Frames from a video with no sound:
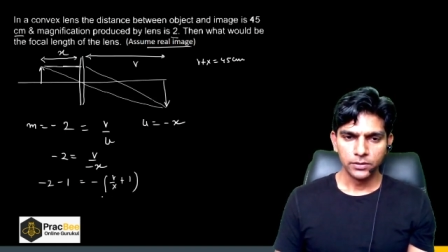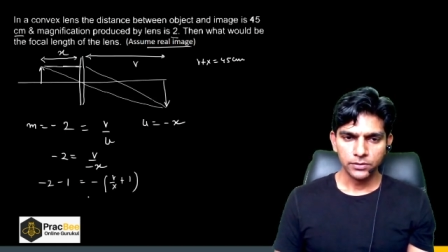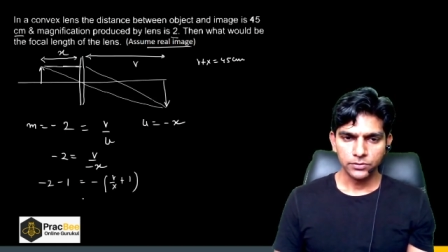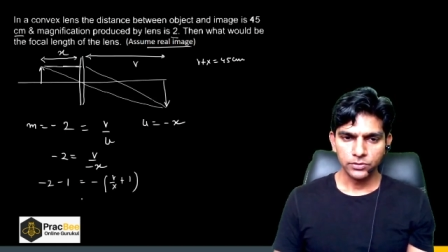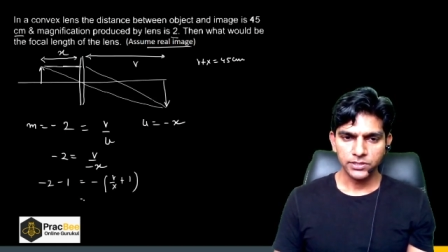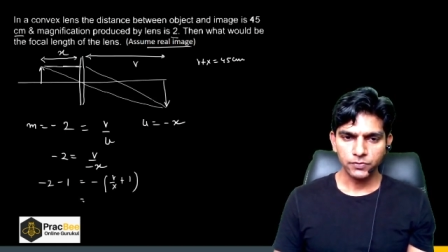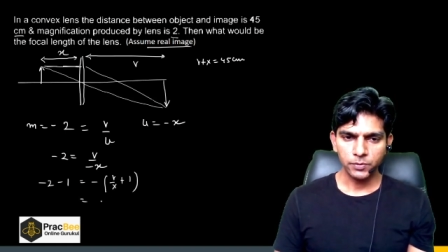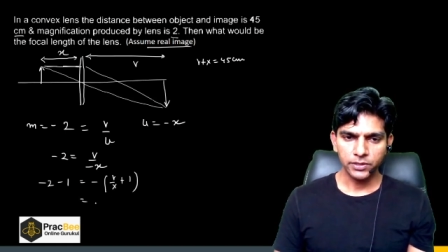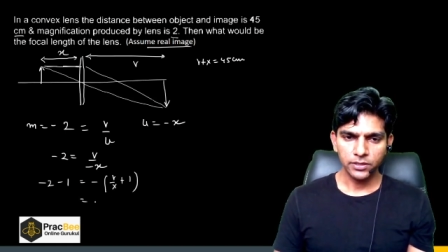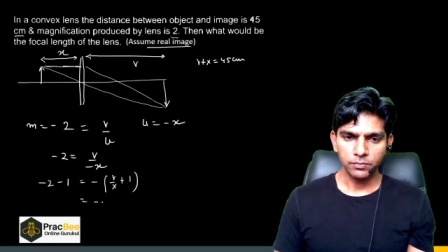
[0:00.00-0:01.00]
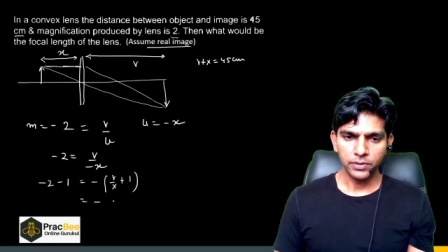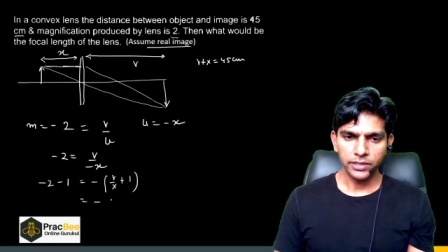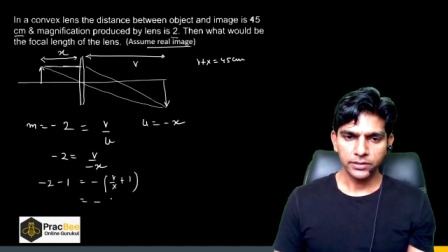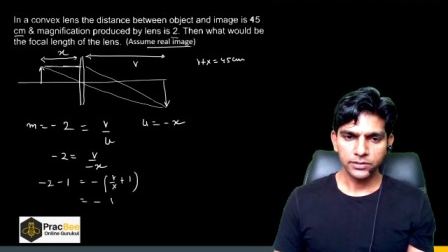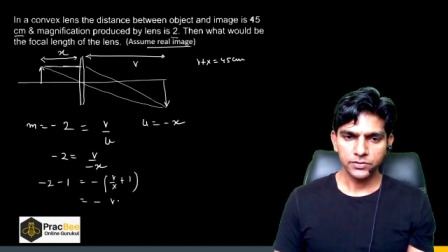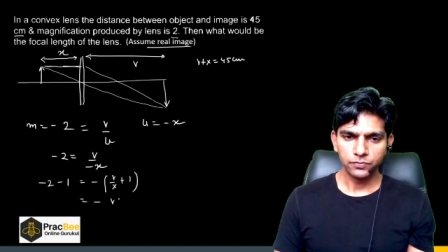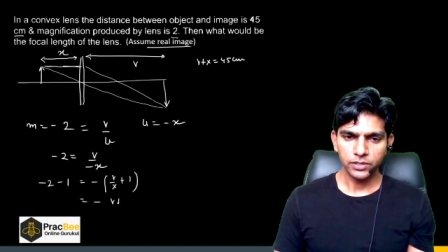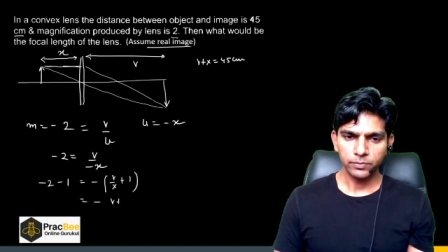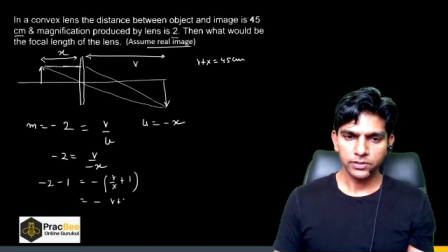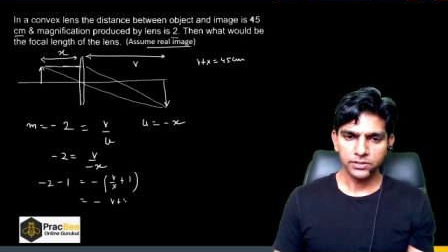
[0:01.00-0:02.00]
So this will become minus V
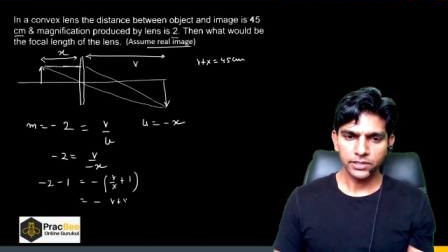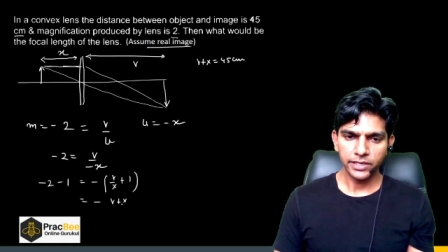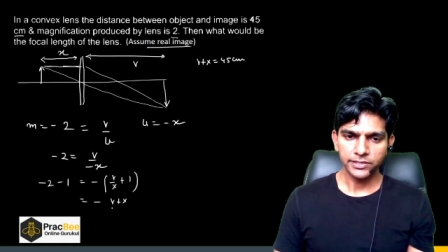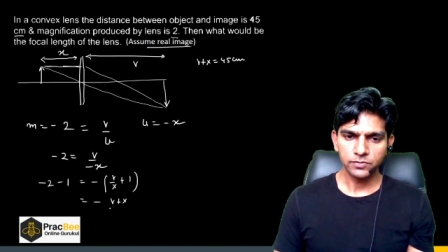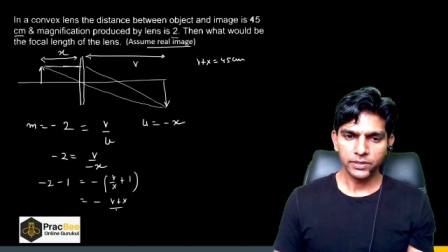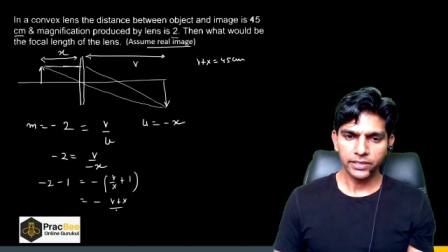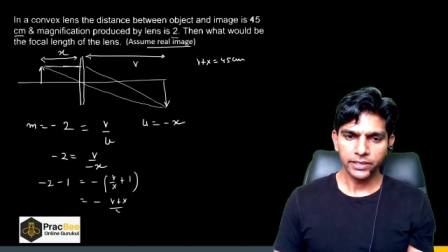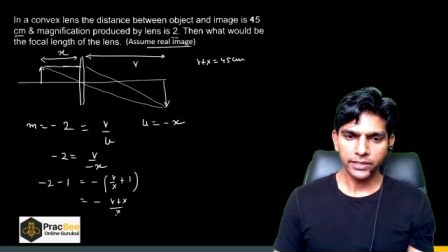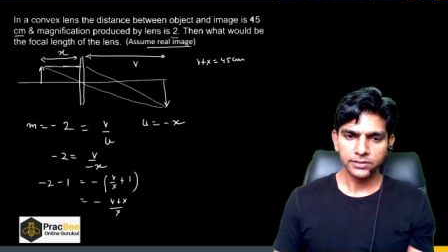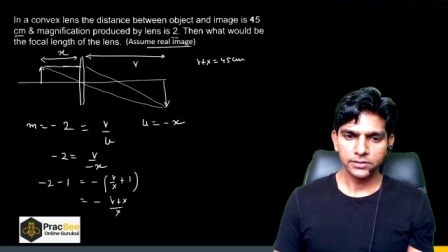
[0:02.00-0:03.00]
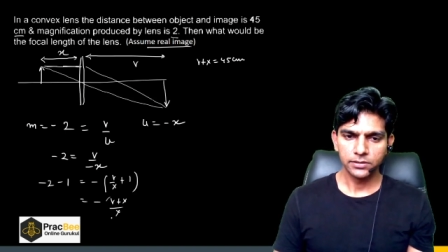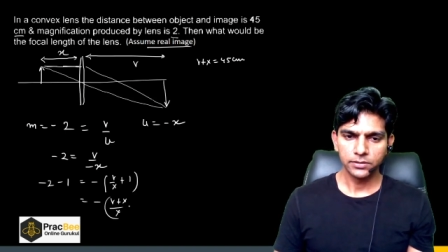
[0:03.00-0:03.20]
plus X by X,